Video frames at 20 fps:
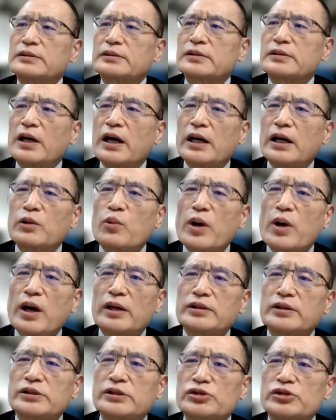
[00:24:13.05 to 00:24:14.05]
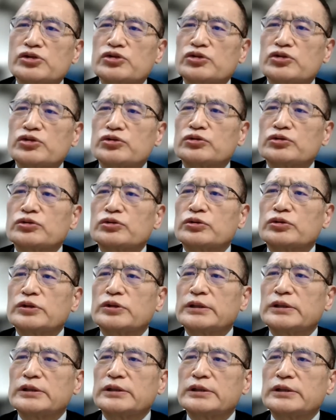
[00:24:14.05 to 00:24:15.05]
Taiwan issue
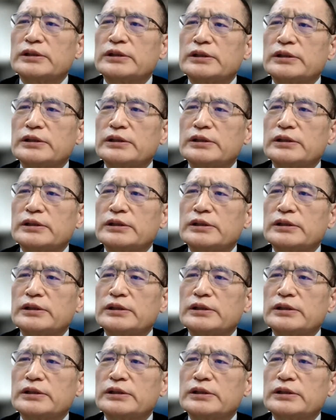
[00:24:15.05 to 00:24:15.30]
uh,